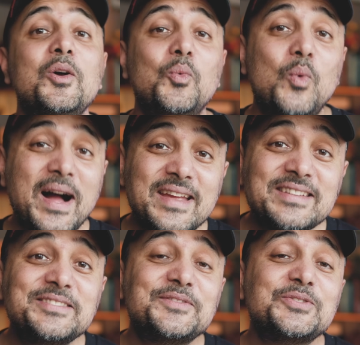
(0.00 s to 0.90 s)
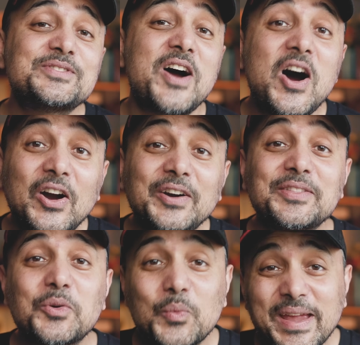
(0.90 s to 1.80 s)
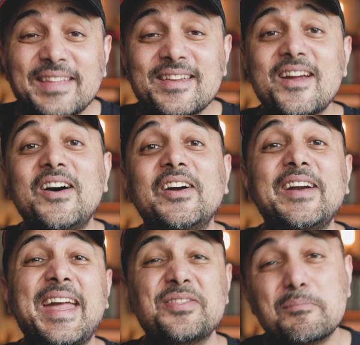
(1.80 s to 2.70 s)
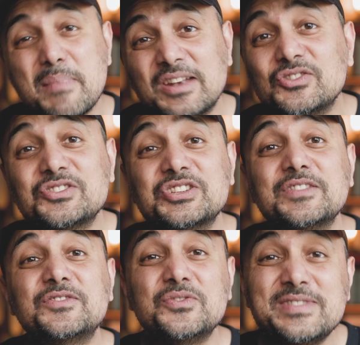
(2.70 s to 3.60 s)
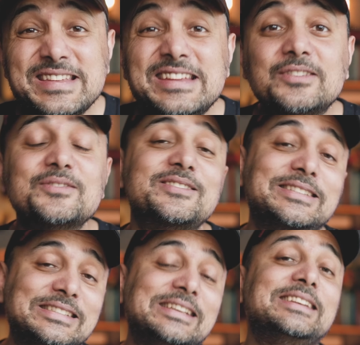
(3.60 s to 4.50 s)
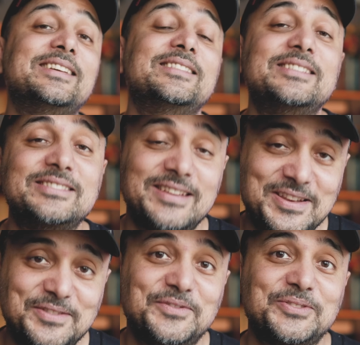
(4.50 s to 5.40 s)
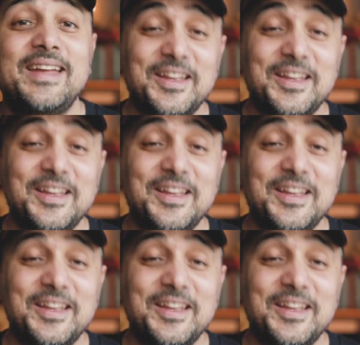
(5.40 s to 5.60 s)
why interviews are the way they are, and the mental shift you need to succeed in these interviews.